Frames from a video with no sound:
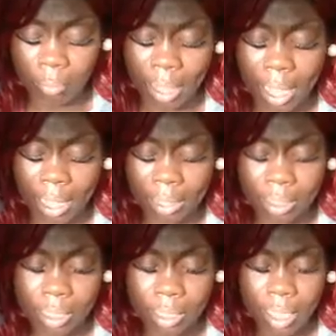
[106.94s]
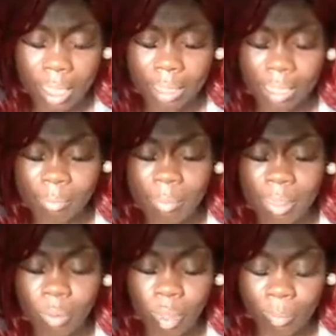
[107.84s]
behind us. That's
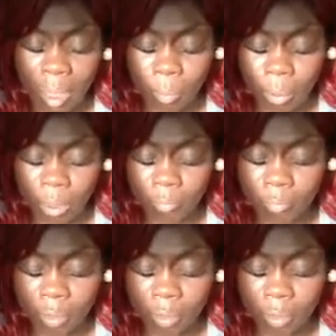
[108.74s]
me doing my work,